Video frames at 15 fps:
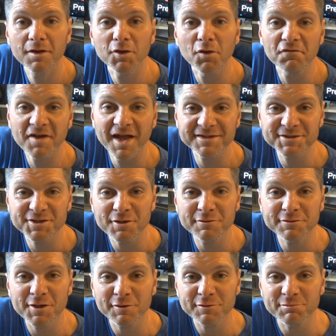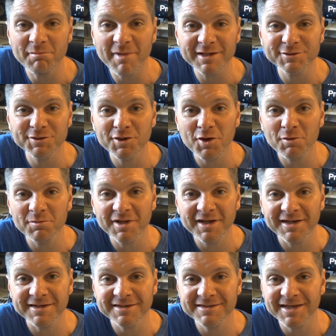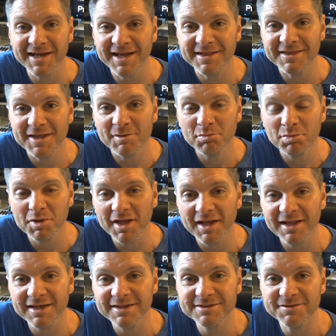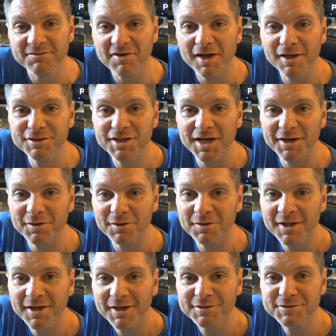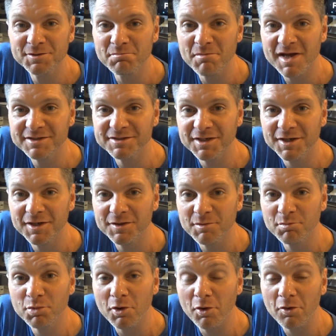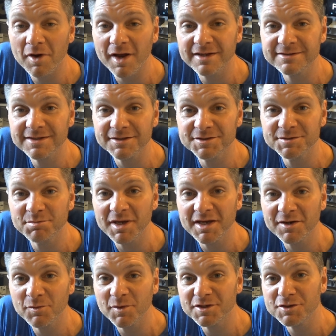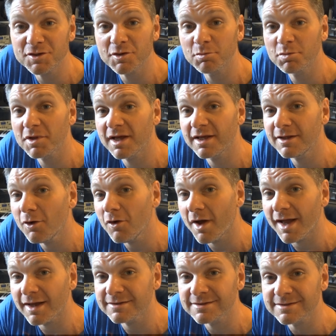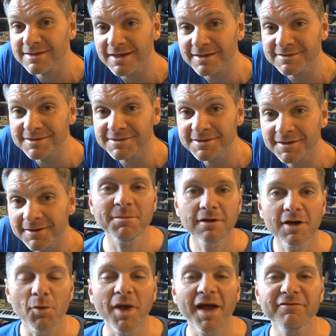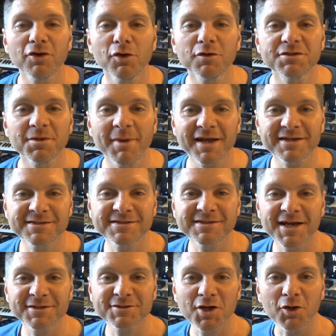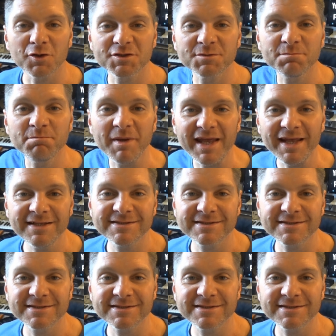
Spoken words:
Don't forget to use those metronome links in the playlists of our channel to measure the progress and speed at which you can play your exercises. And we have an awesome exercise called speed